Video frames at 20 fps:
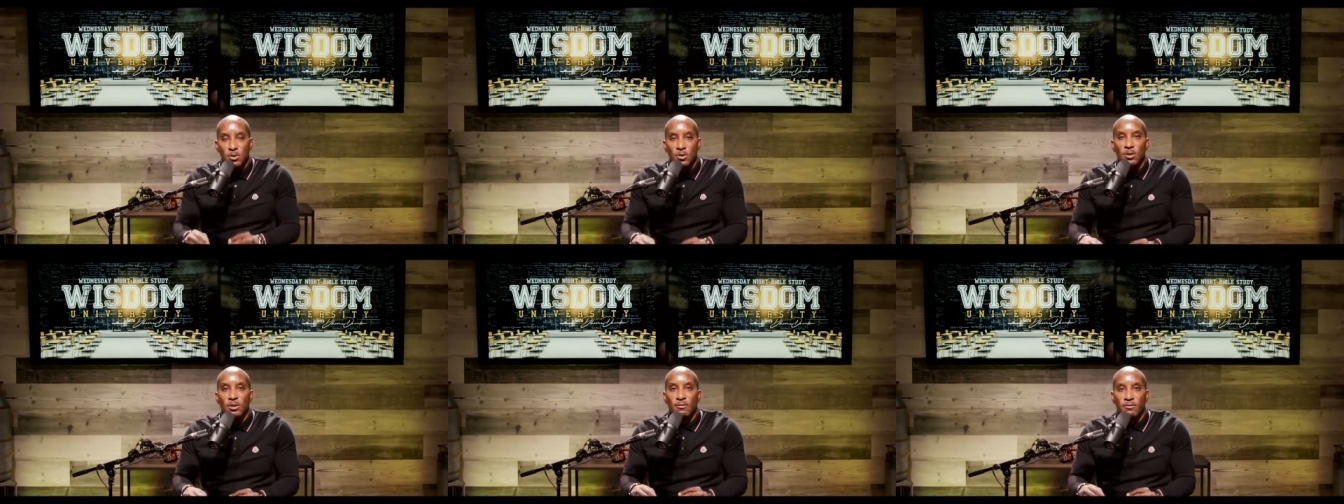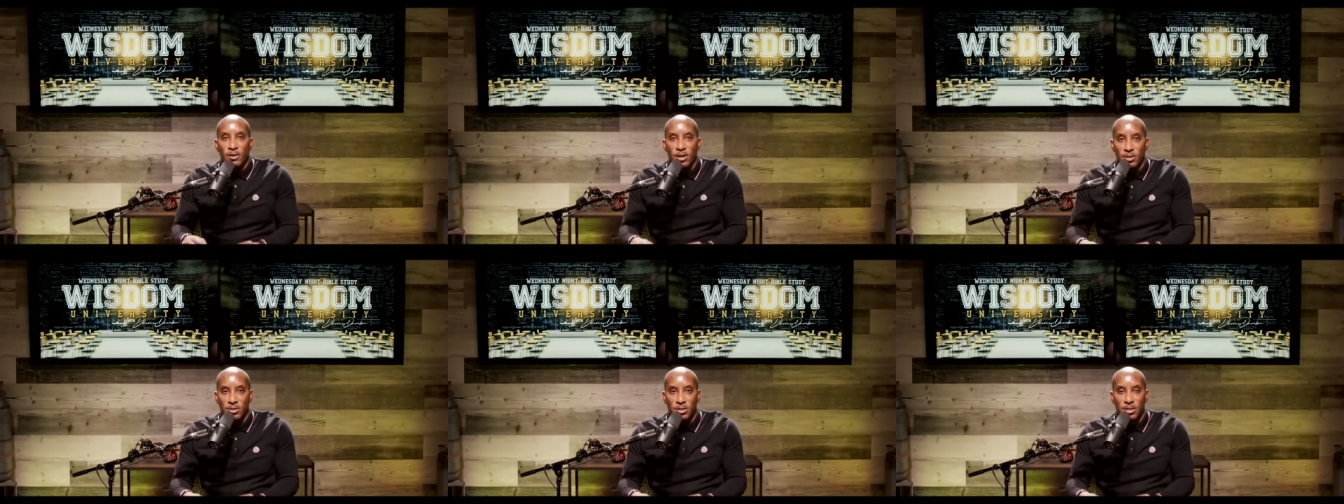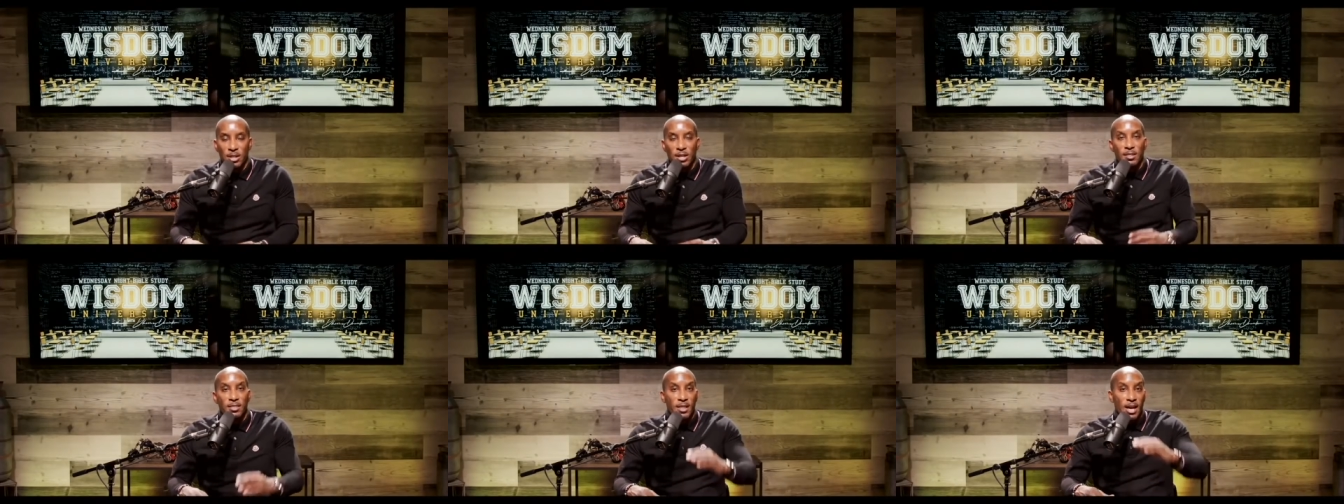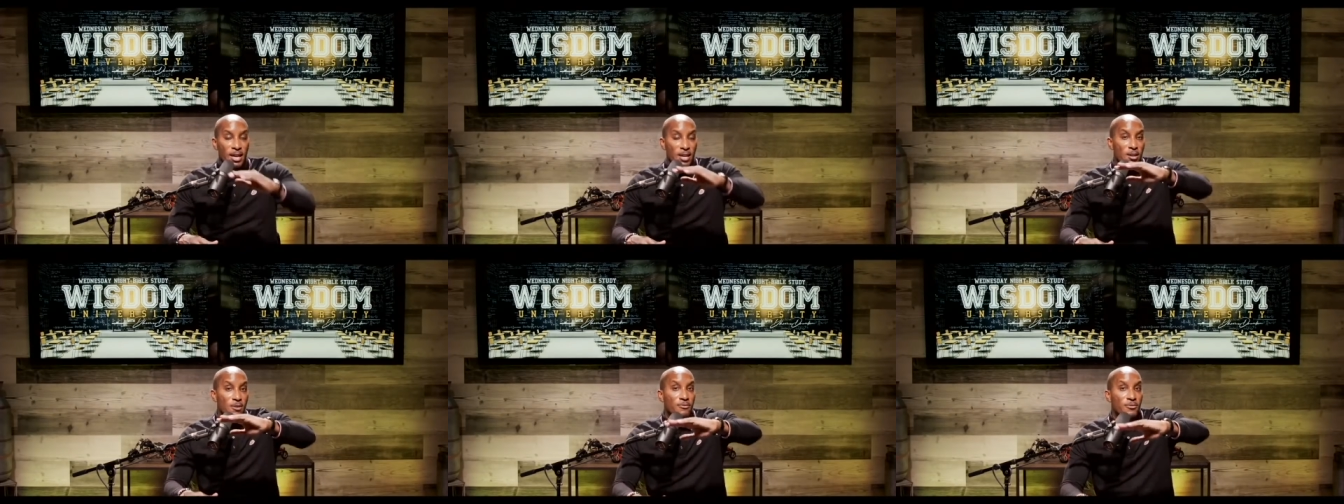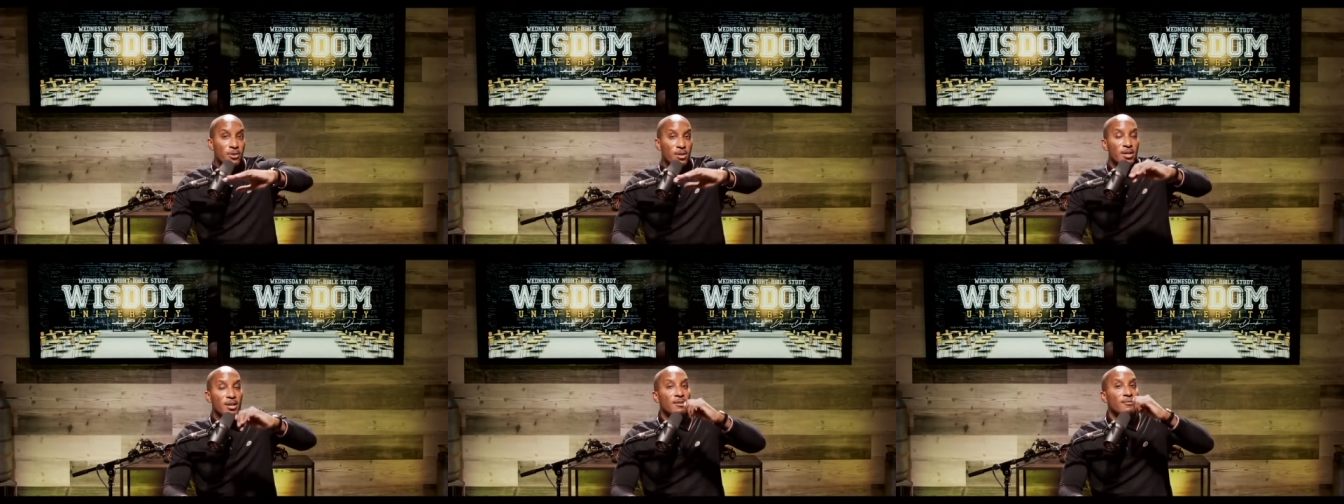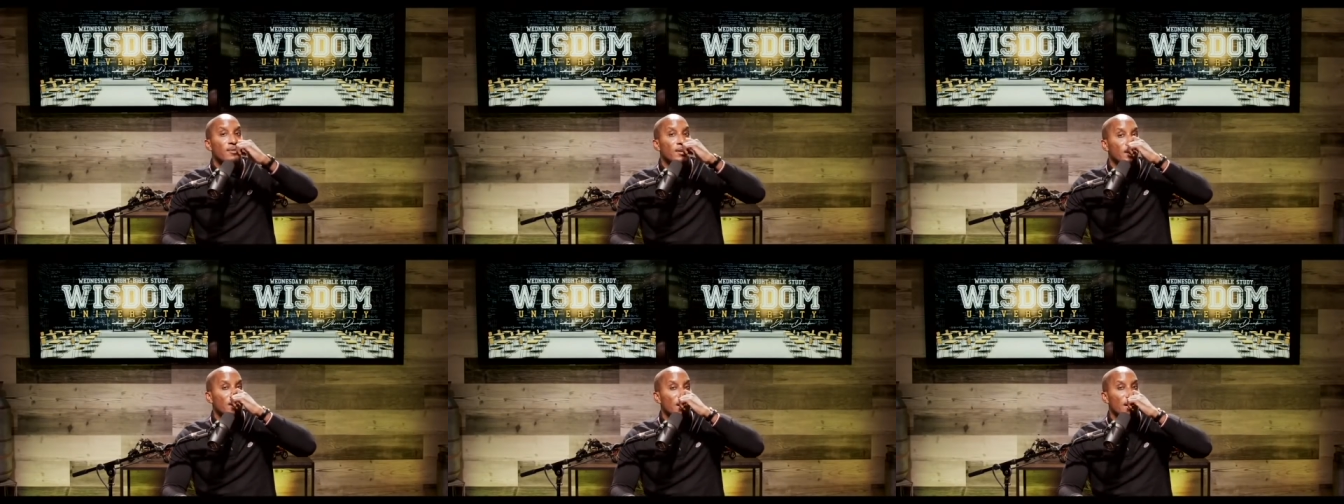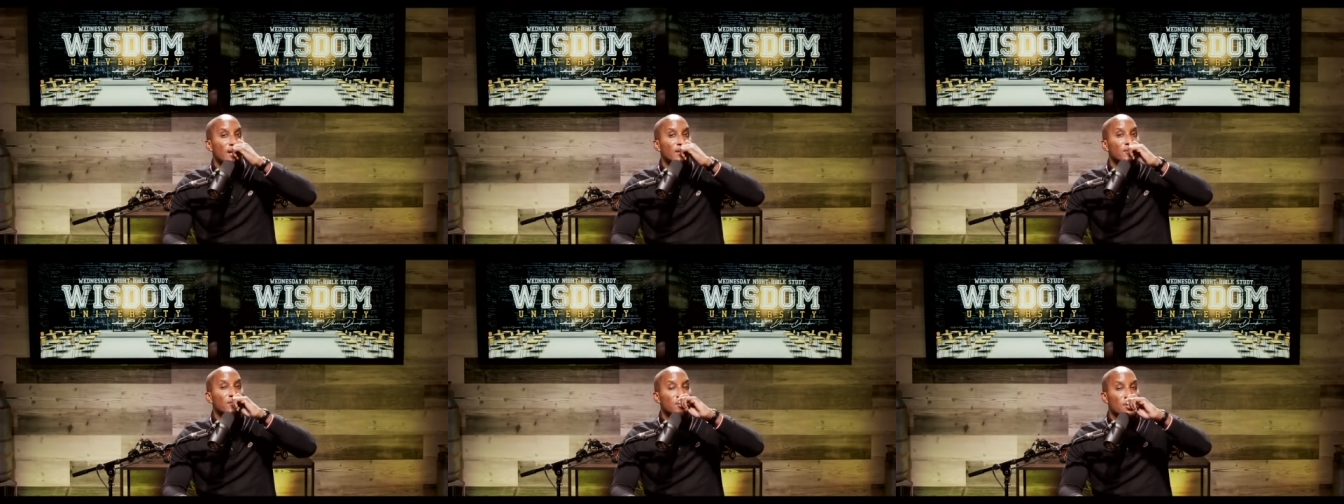University. Thank you for
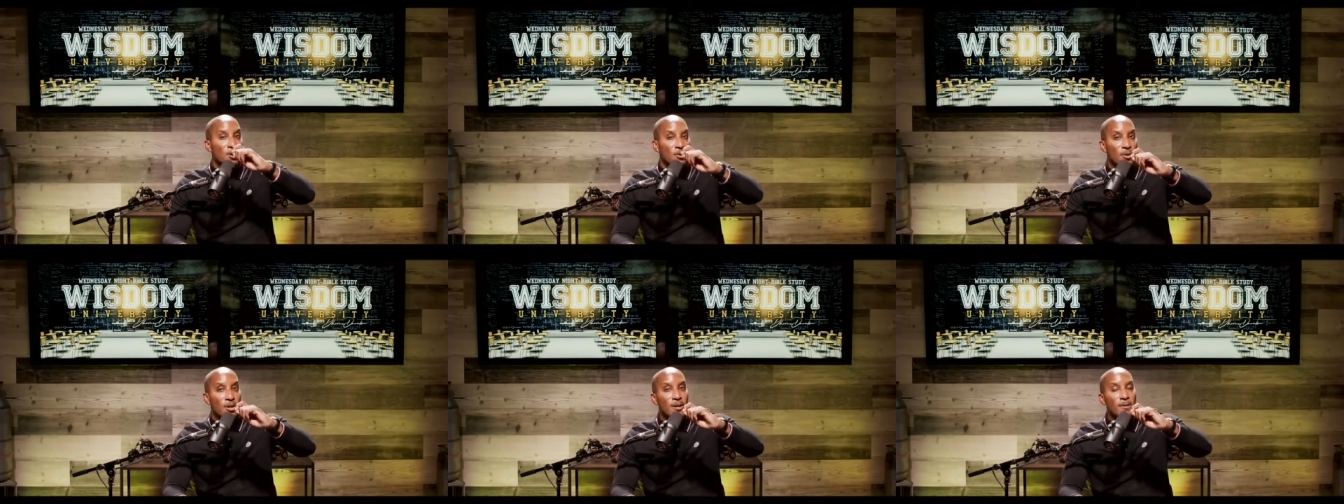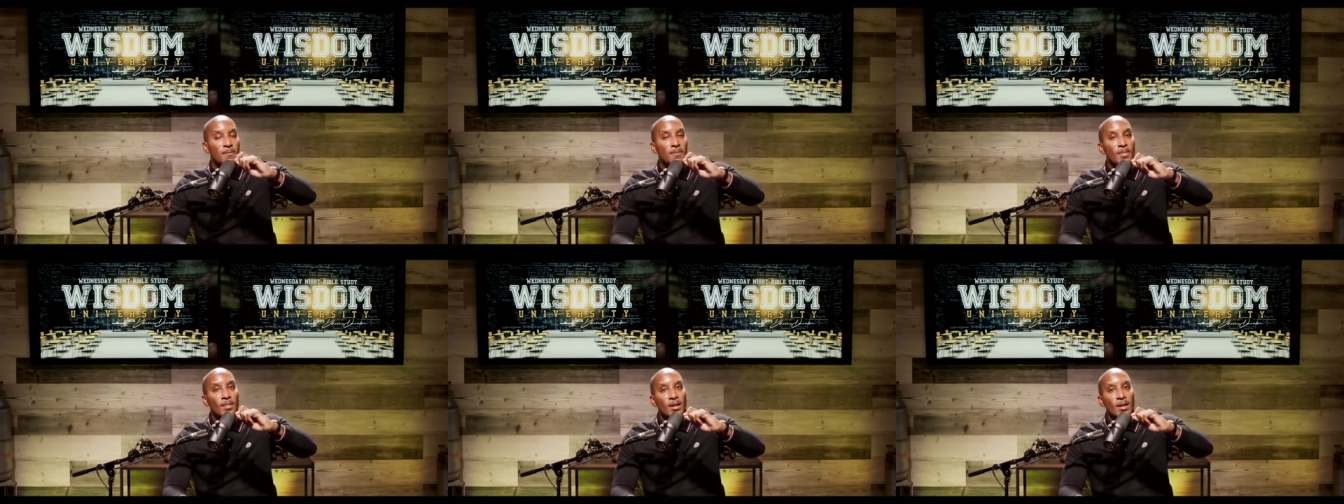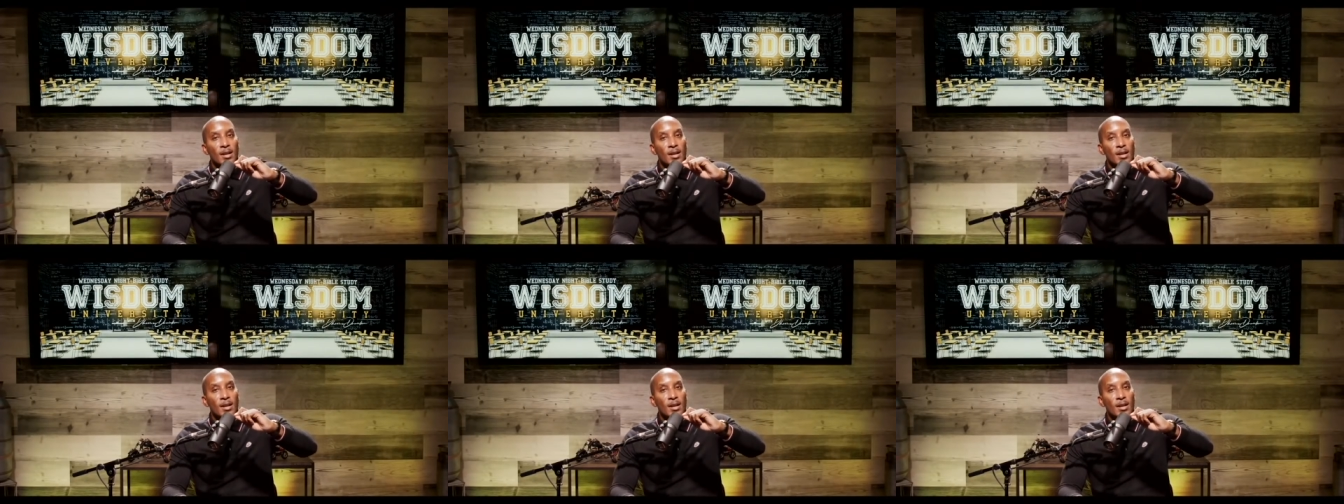giving and sowing.